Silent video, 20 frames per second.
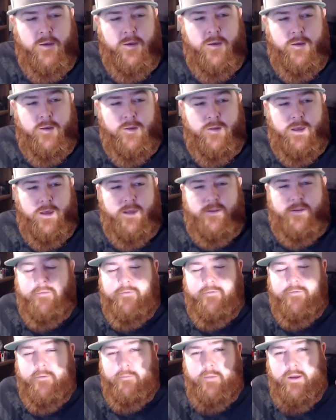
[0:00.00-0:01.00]
that's it
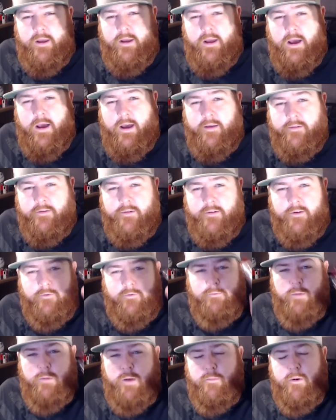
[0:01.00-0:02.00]
from me, guys.
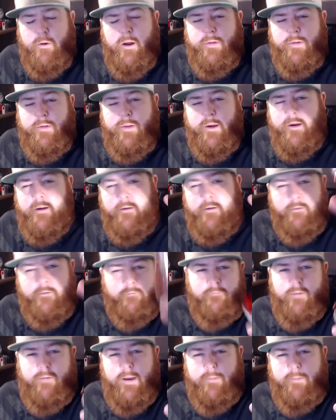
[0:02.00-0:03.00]
Remember out there,
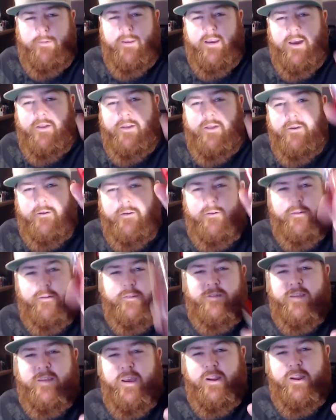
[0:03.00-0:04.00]
vape together,
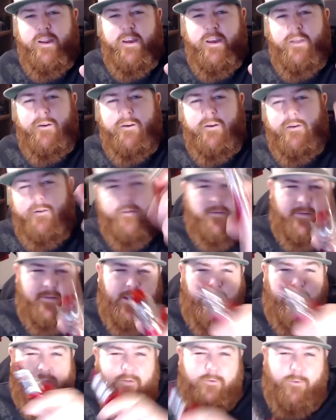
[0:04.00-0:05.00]
stay together.
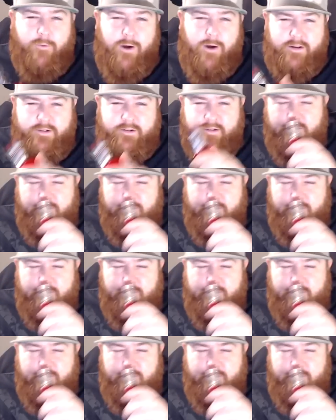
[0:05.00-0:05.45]
Thanks for watching.